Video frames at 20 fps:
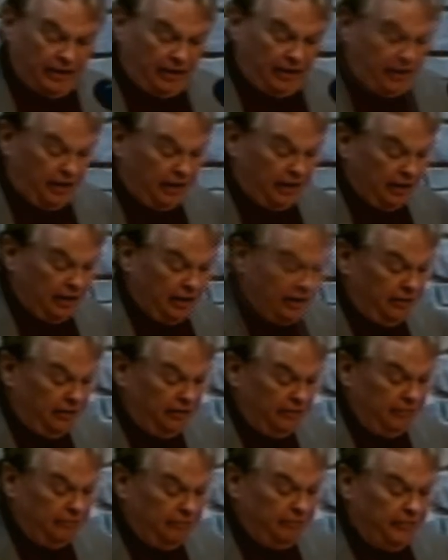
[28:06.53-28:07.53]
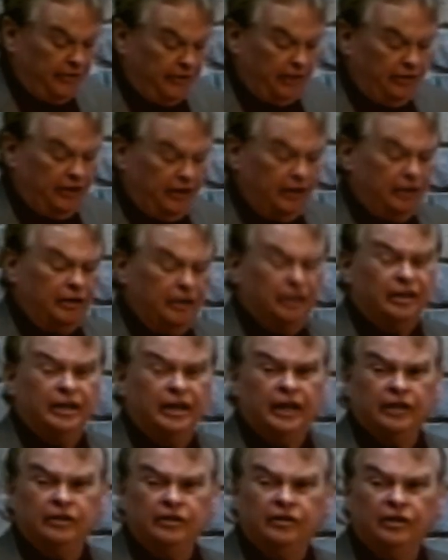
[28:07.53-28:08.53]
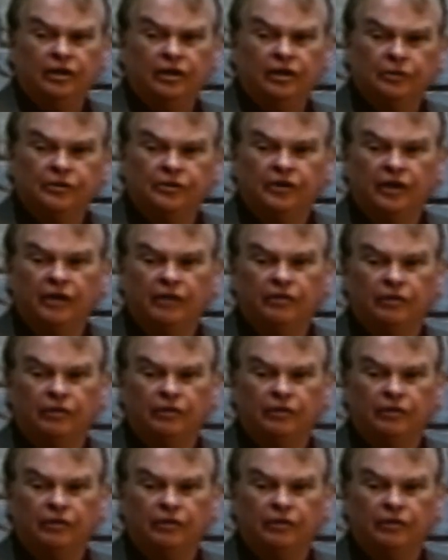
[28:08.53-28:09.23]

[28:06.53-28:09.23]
And then in 1907,